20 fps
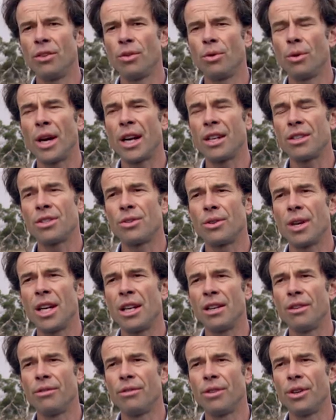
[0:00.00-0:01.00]
throughout
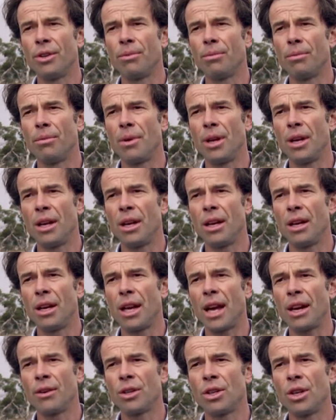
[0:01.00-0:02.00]
Australia for
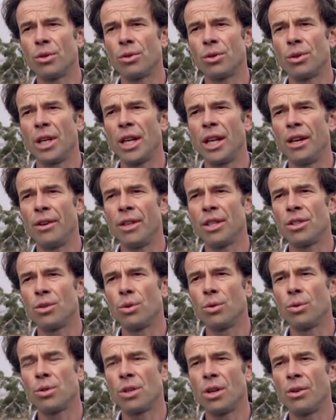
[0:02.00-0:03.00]
agricultural areas
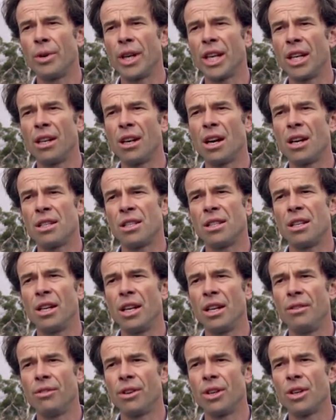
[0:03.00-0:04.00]
to also recognise the
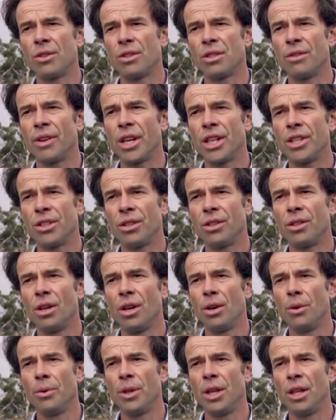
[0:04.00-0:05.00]
need for conservation
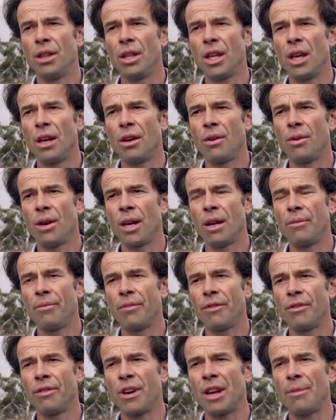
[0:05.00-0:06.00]
within their
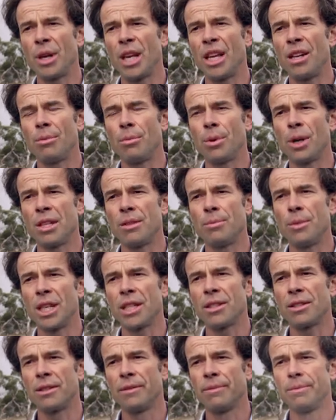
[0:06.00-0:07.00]
um, farming enterprise
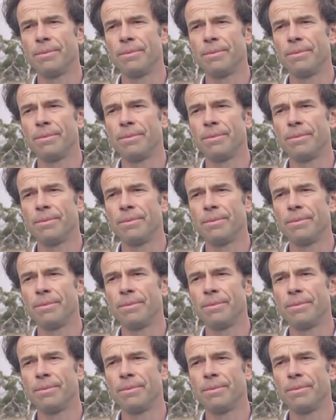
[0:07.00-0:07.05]
mix.